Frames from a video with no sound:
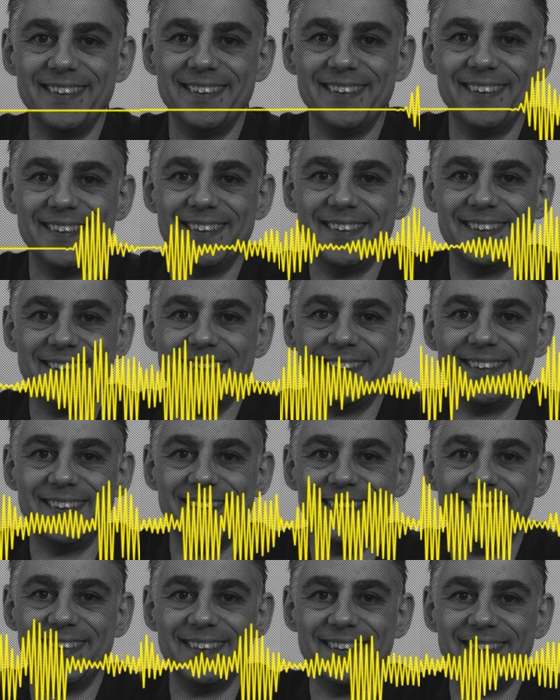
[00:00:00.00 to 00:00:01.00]
There can't
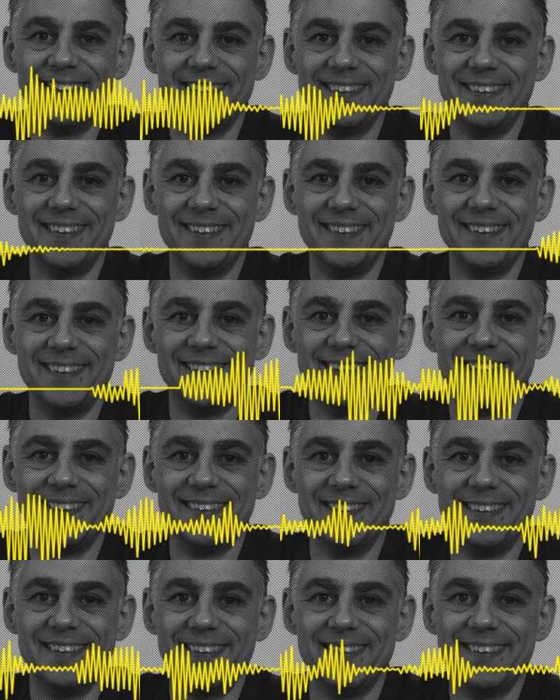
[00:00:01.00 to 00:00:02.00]
be a kind of
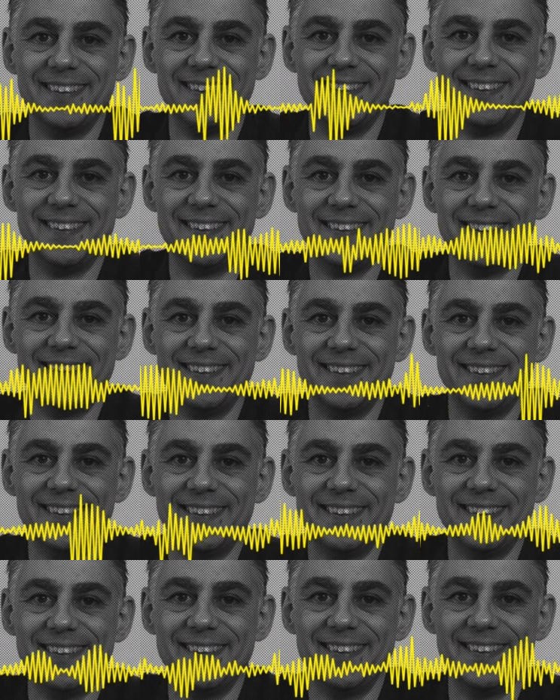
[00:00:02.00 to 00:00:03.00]
multiple approximate
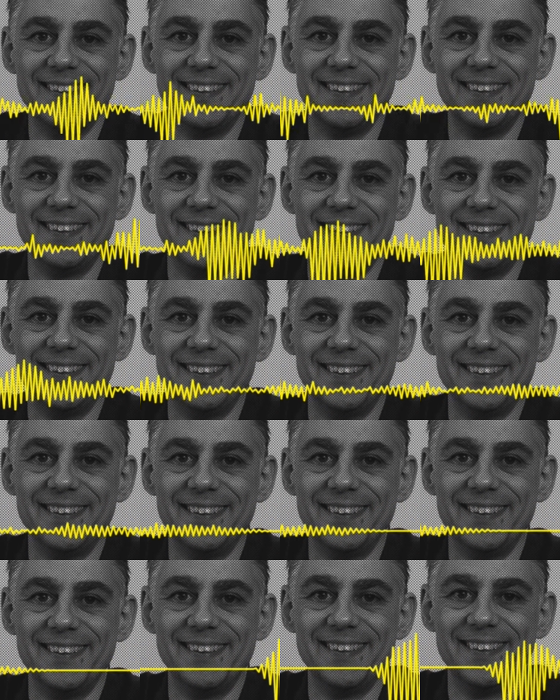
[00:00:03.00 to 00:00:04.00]
set of
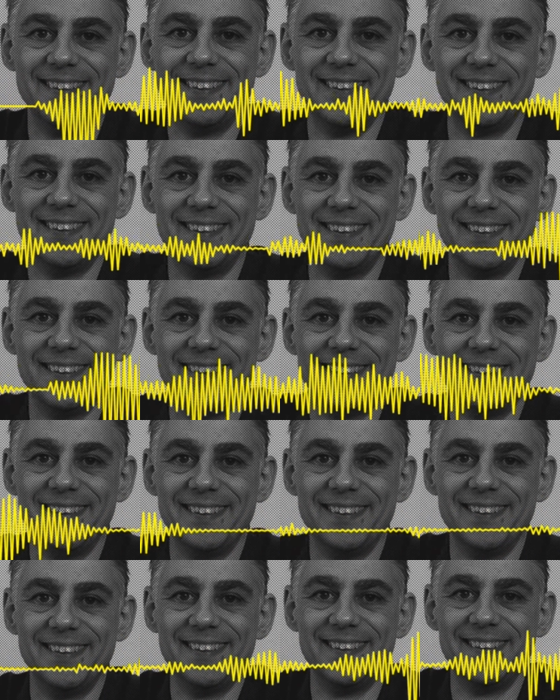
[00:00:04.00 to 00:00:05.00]
interpretations, like it's a
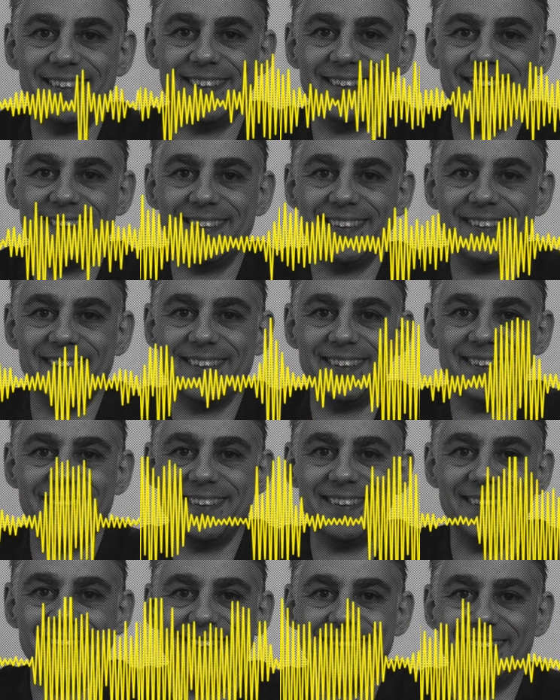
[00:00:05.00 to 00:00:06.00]
poem or something. Like
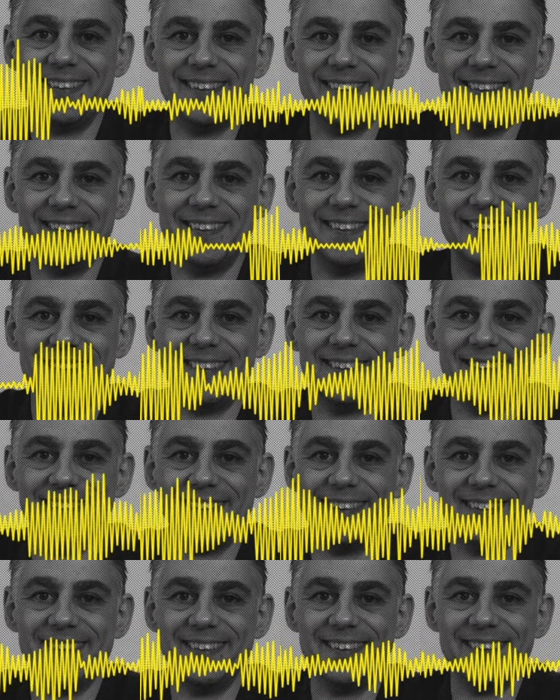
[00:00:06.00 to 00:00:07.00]
that's
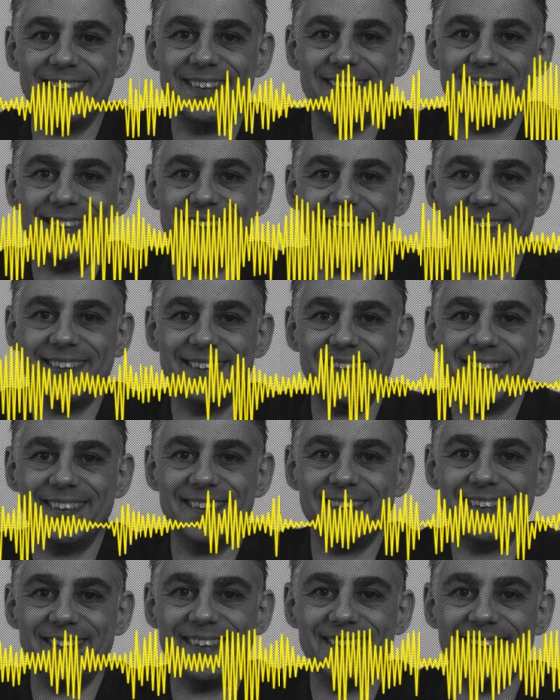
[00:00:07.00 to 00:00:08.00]
not what you can do. It has
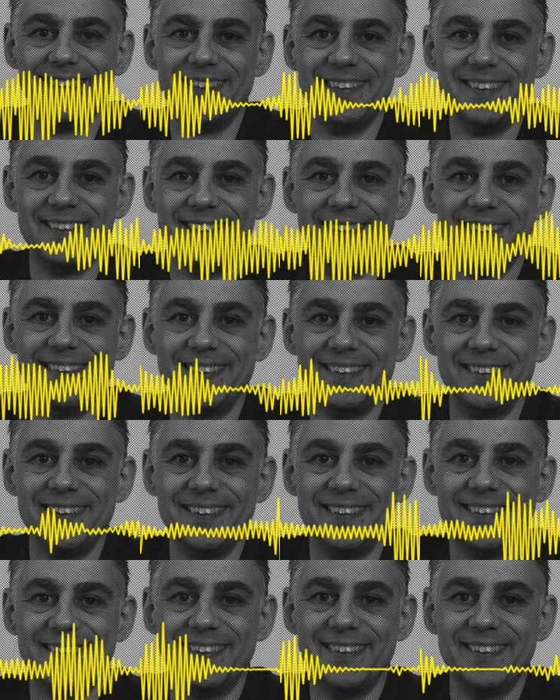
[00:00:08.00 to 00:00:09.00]
to be very clear what
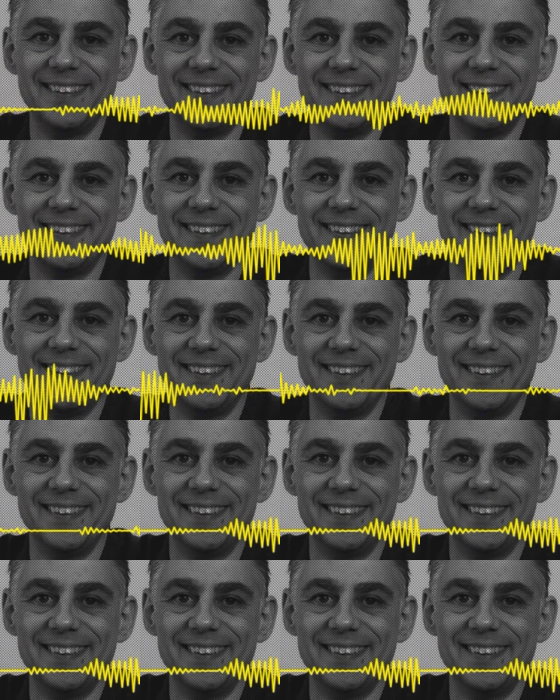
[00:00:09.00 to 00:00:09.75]
exactly is meant.